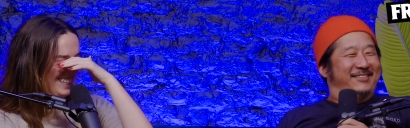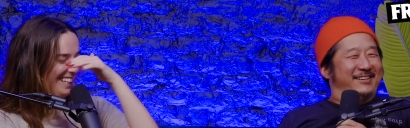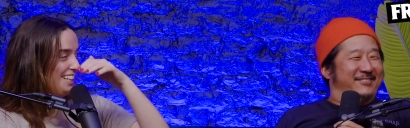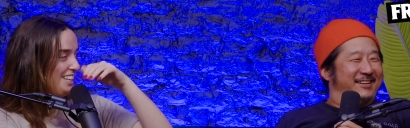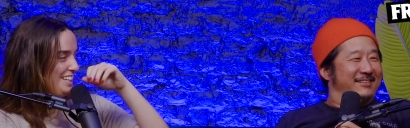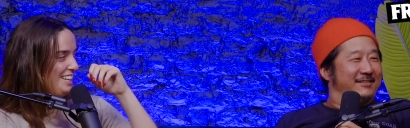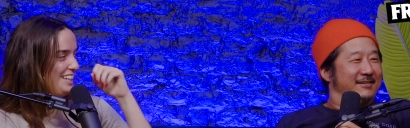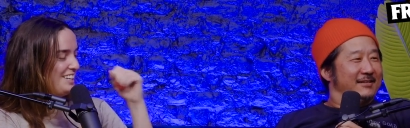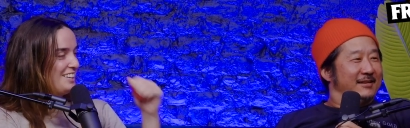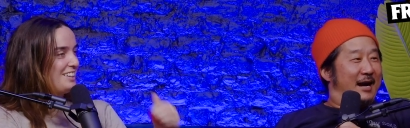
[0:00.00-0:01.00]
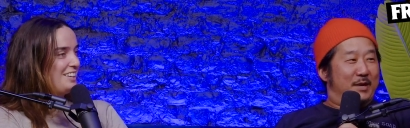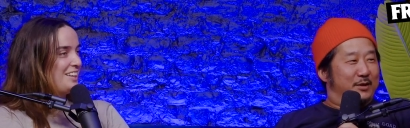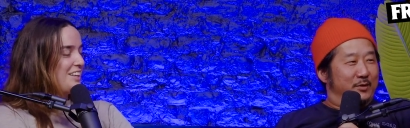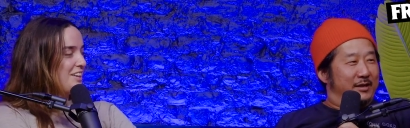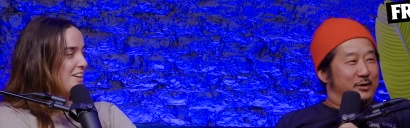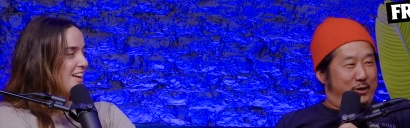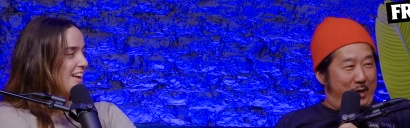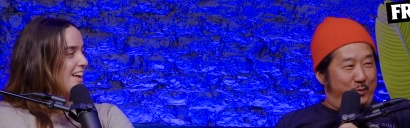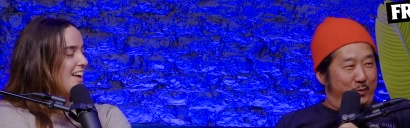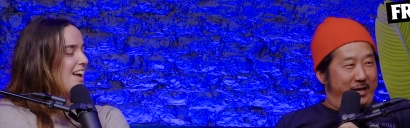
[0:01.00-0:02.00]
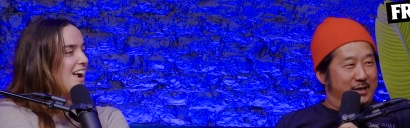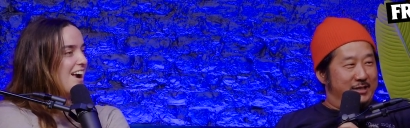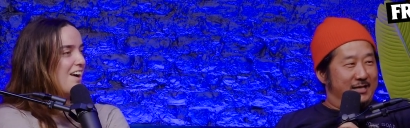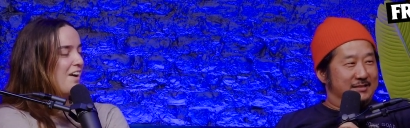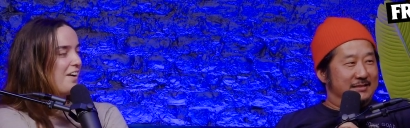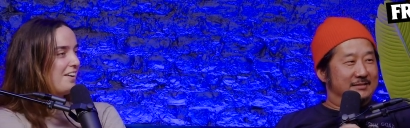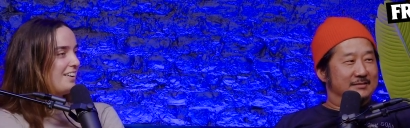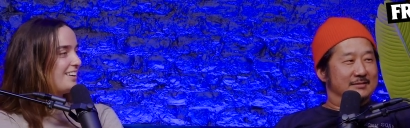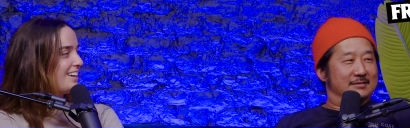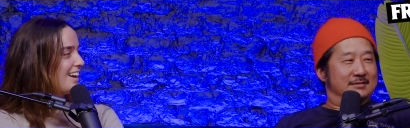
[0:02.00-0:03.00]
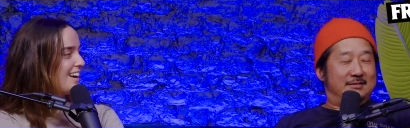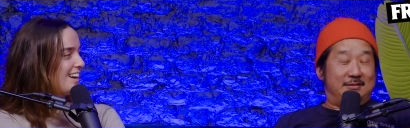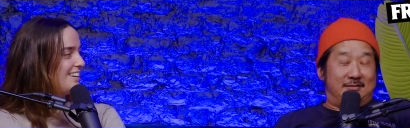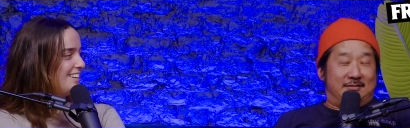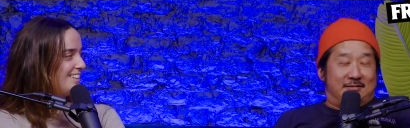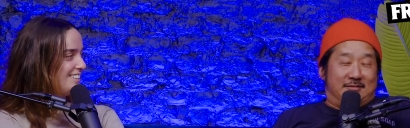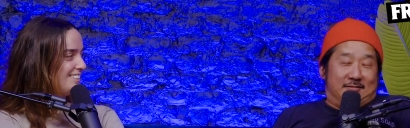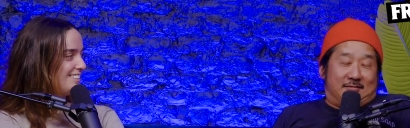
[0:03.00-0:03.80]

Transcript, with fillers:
Speaker 1: What, what? What? I'm not doing. You think I'm doing an Asian accent? Yeah. Hey, eh, you're